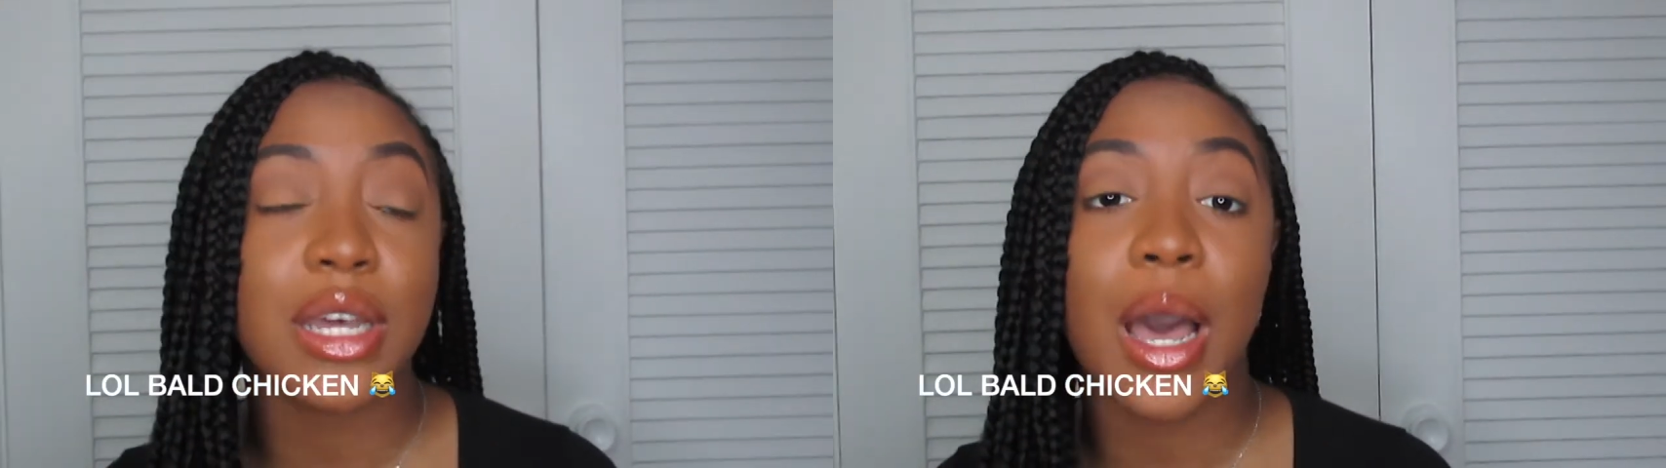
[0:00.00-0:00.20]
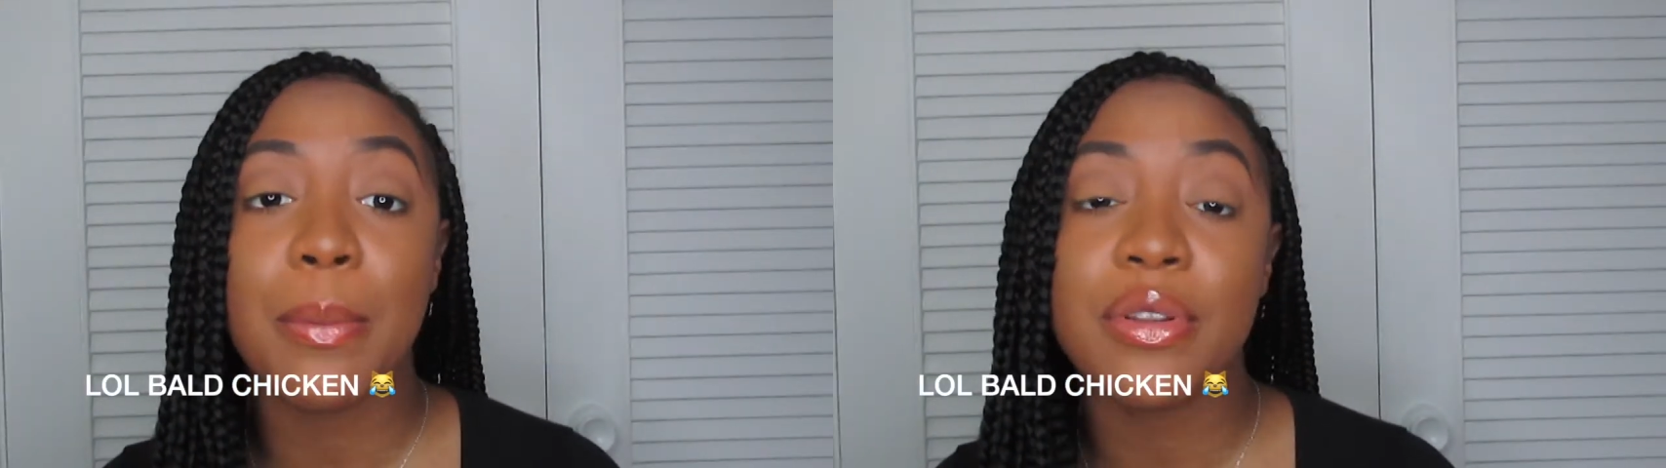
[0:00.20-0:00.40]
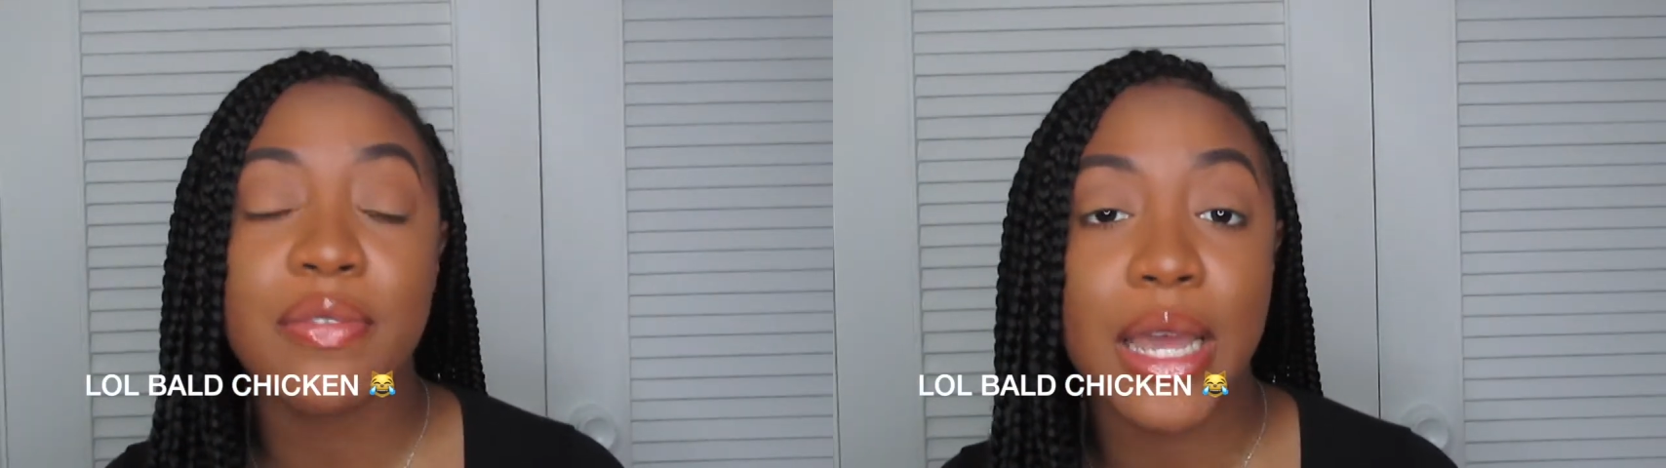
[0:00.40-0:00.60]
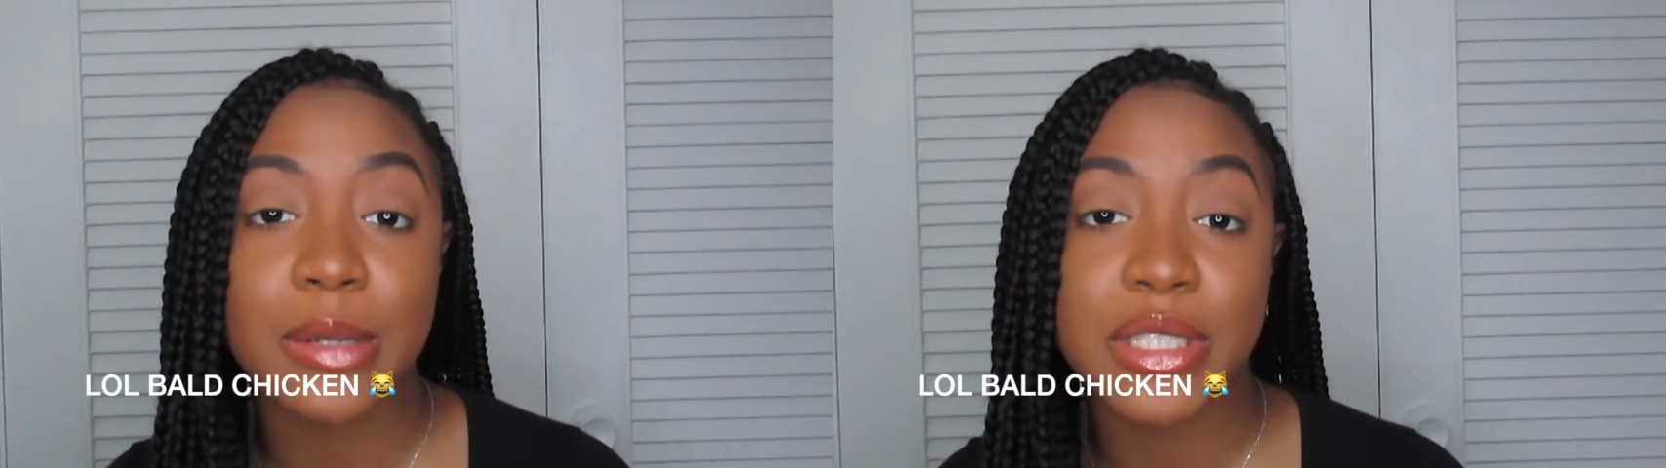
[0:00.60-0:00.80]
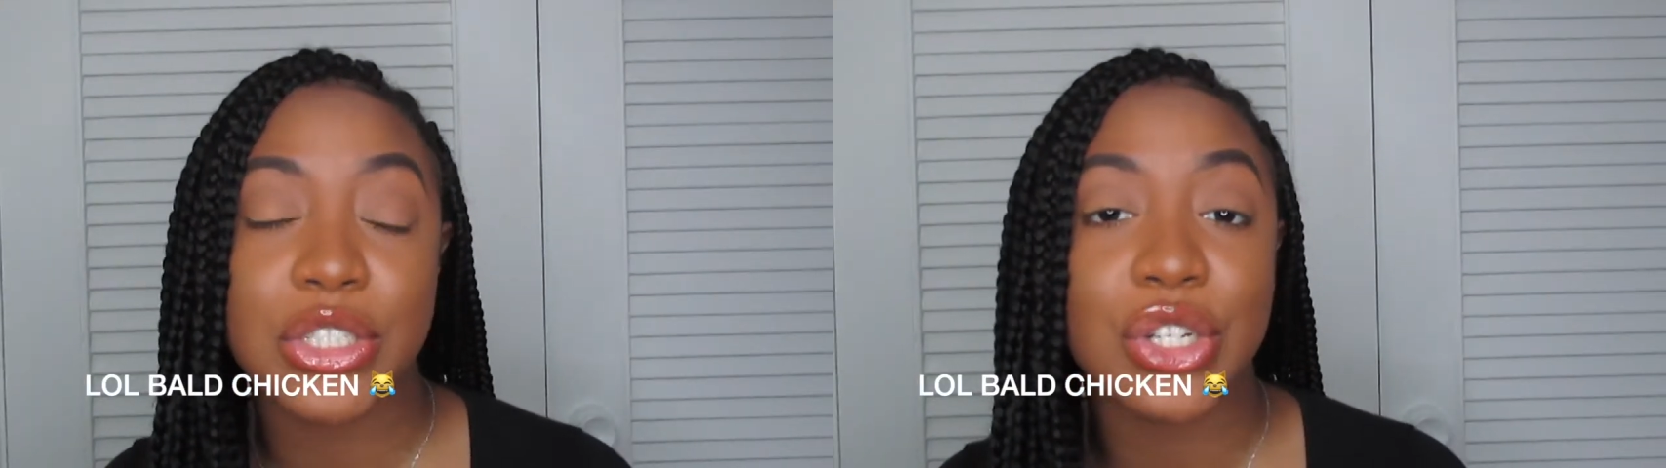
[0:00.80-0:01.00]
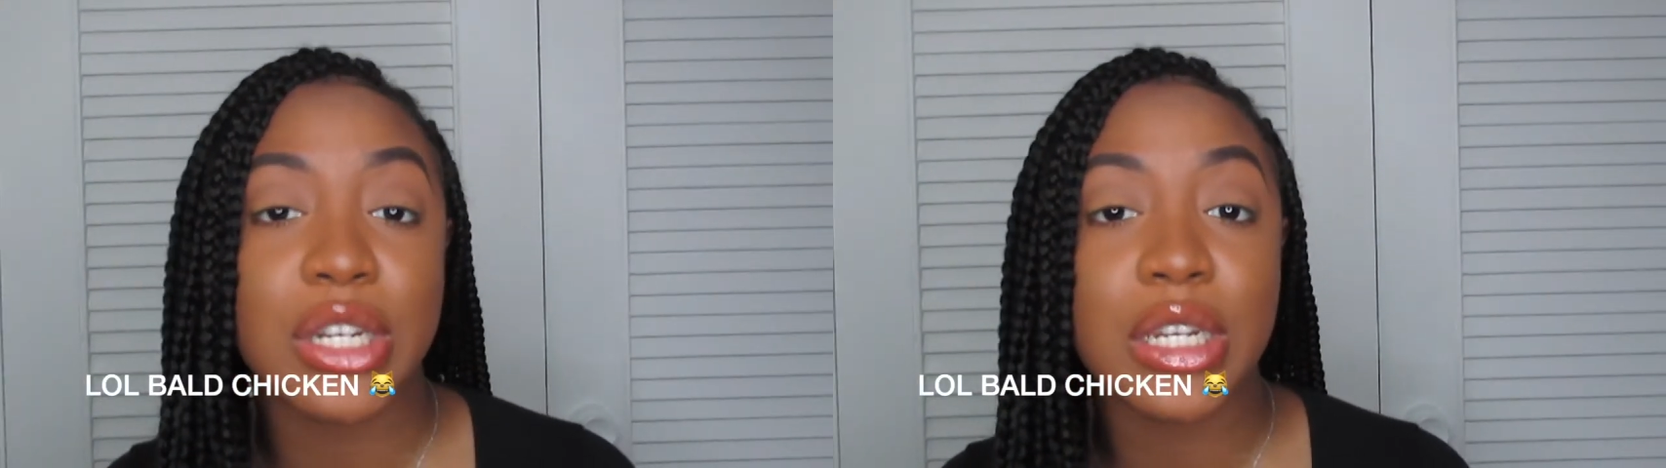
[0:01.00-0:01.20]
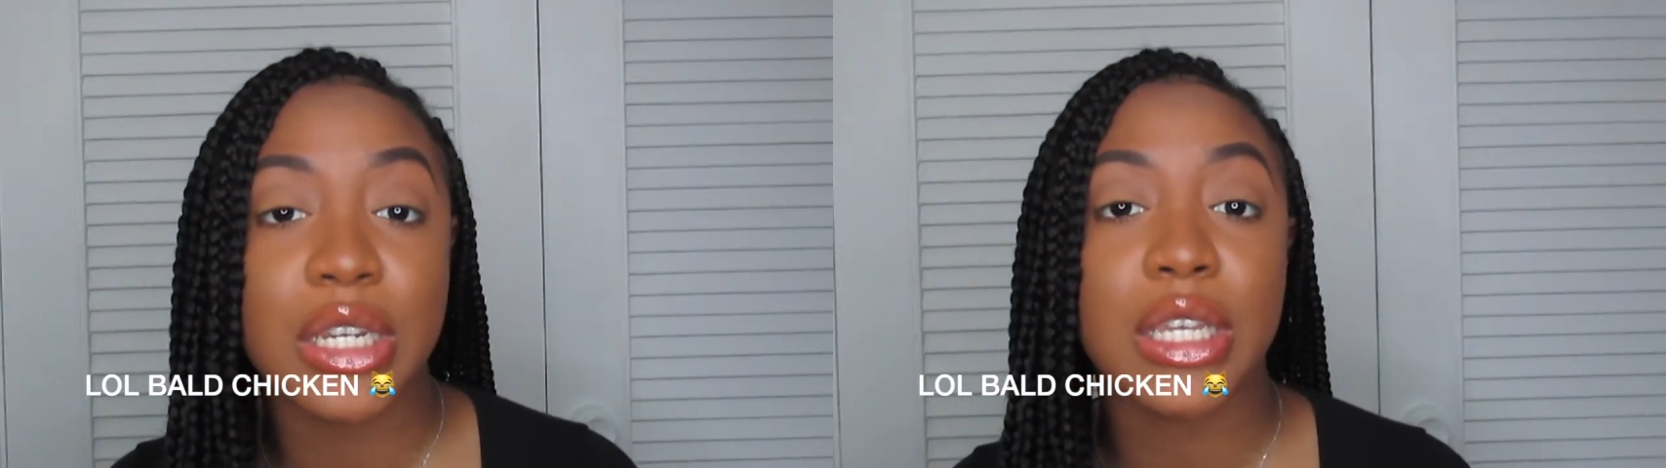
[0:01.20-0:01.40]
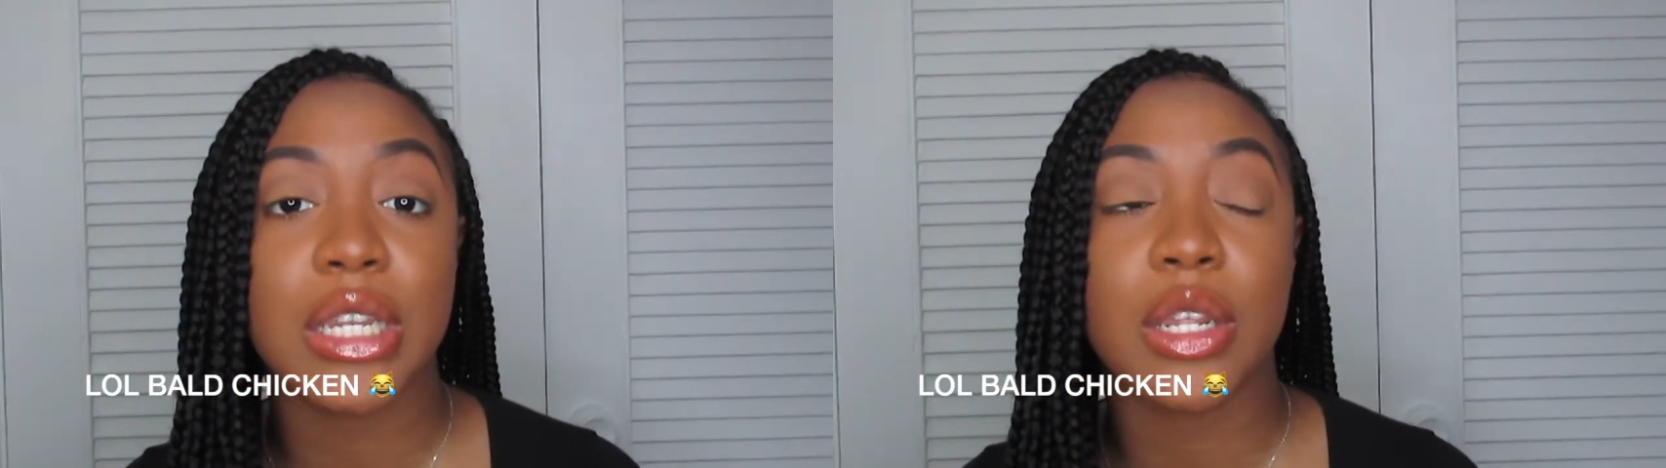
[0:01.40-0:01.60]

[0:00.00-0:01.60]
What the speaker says: couple of items that you're going to need